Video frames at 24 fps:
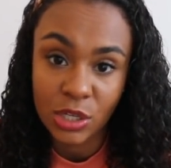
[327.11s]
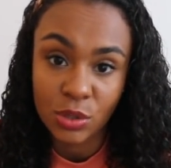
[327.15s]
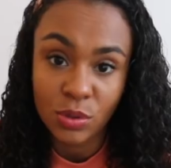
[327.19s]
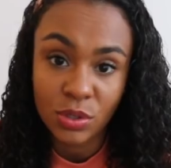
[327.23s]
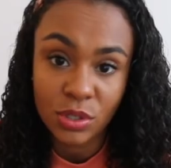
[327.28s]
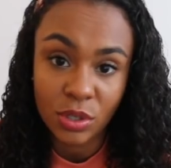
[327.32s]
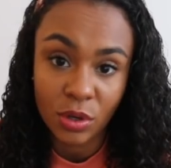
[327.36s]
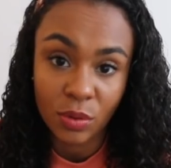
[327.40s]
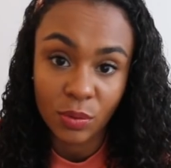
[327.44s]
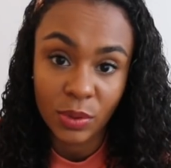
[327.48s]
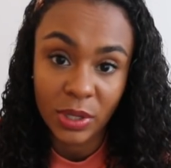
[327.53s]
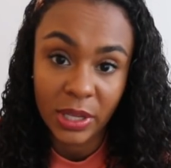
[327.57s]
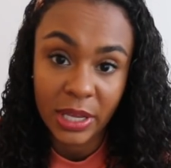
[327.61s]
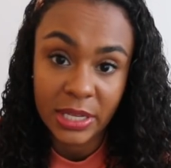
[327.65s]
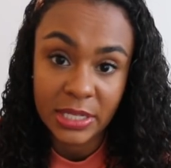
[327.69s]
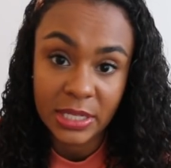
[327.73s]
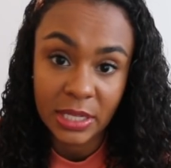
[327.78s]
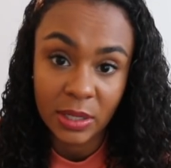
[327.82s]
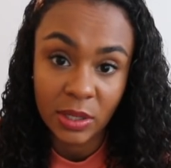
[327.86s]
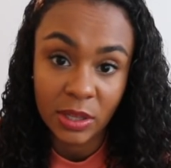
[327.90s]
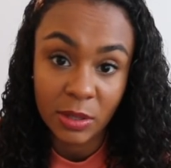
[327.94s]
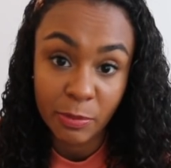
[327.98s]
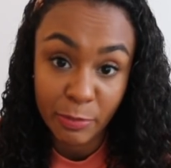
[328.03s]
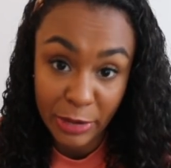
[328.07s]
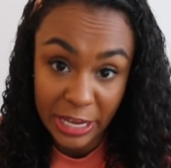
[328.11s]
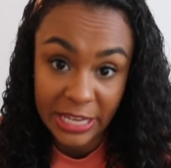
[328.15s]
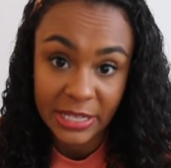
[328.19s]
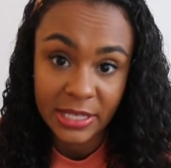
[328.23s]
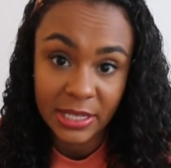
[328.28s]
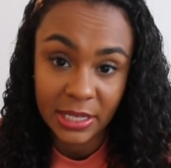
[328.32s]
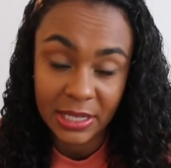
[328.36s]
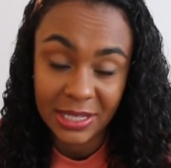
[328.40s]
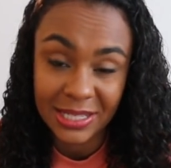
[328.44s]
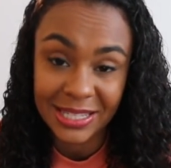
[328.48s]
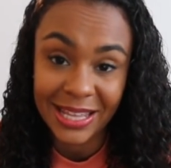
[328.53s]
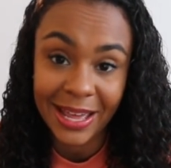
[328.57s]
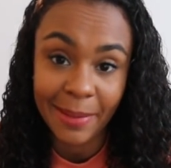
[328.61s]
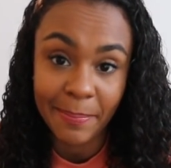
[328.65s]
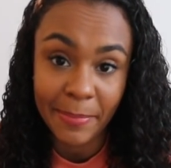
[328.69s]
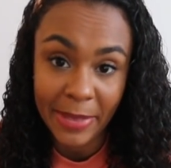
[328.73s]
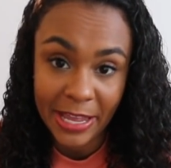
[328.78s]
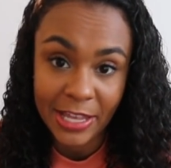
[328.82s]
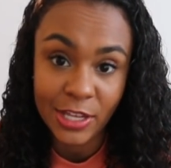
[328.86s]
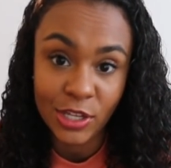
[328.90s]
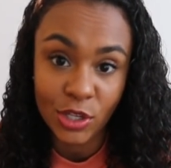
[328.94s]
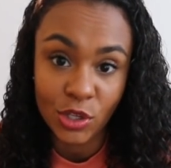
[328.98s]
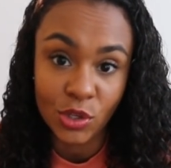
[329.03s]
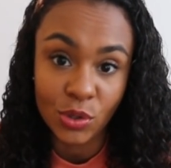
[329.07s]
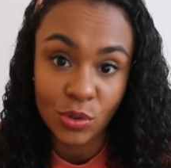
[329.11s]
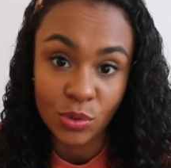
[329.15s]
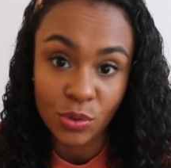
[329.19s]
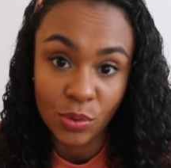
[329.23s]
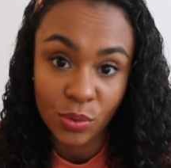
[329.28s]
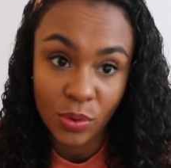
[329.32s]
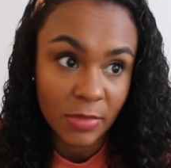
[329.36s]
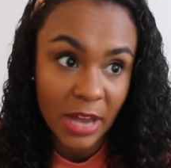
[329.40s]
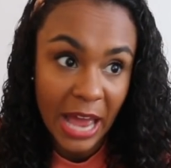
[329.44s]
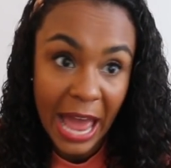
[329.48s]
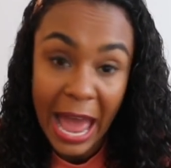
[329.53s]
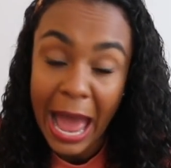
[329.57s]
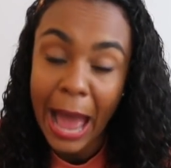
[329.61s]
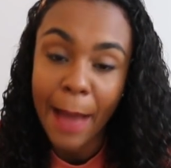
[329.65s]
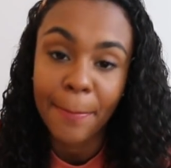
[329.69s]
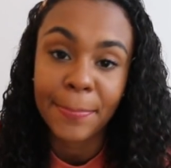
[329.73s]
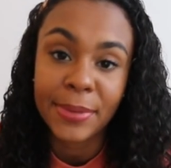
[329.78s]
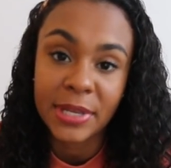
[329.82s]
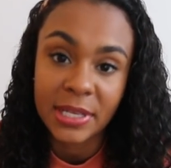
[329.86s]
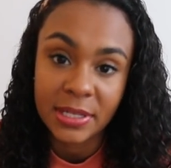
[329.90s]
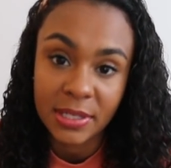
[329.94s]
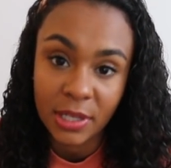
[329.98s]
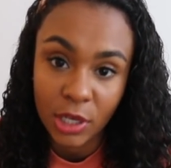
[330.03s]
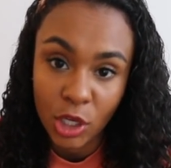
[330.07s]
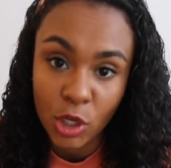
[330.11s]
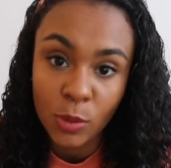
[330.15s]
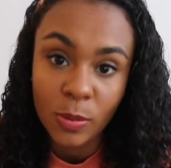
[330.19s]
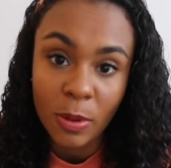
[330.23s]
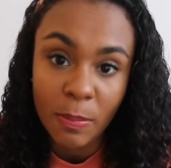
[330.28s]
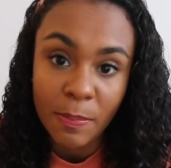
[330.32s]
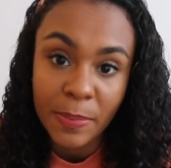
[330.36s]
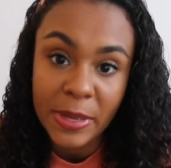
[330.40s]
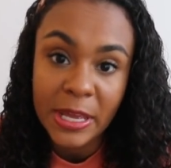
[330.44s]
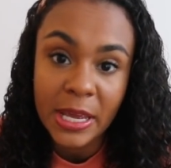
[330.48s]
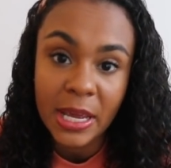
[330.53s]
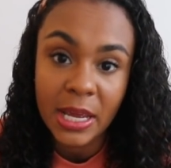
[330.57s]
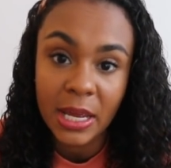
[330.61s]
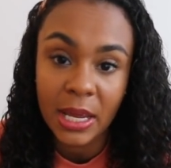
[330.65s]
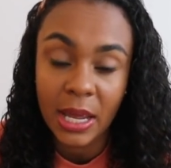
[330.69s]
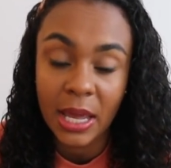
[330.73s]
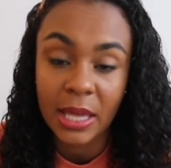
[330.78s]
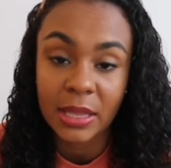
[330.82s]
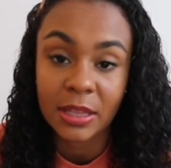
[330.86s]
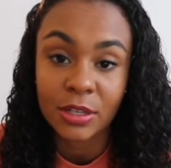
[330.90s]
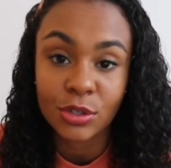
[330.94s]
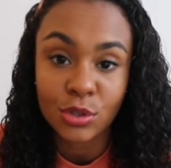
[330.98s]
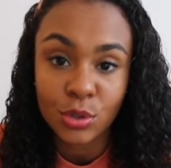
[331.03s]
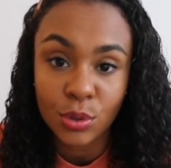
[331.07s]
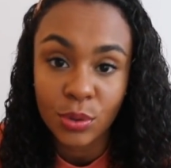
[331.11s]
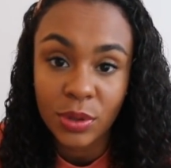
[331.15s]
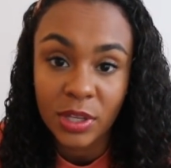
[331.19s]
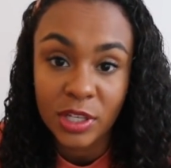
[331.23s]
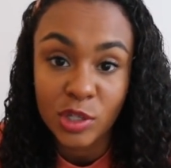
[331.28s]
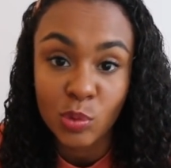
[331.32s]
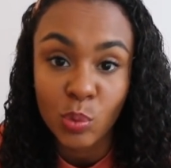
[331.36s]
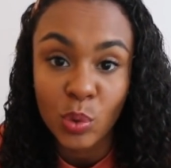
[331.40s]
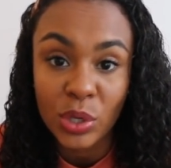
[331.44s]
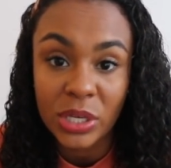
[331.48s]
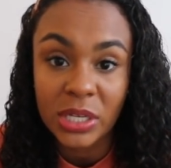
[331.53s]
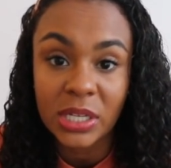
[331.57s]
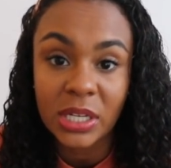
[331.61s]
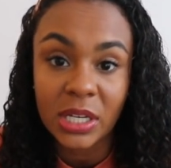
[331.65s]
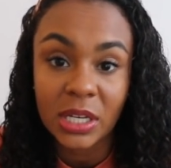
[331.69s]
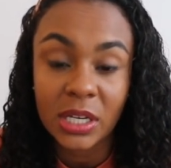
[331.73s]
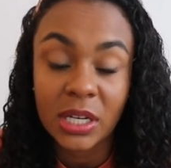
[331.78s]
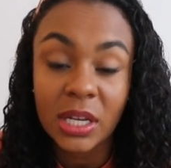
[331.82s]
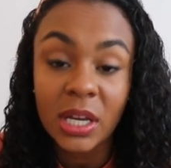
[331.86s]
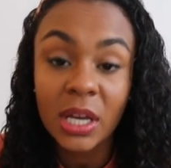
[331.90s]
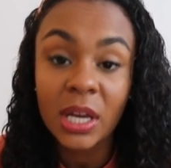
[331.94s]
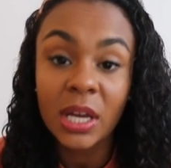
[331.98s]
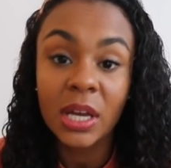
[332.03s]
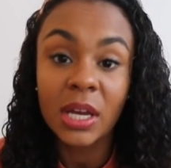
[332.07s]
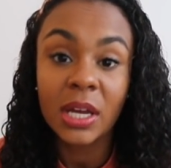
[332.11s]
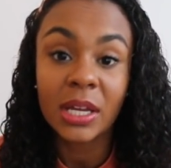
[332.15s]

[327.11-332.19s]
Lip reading: you start realizing the basics that make you happy as a human being, and the truth is we need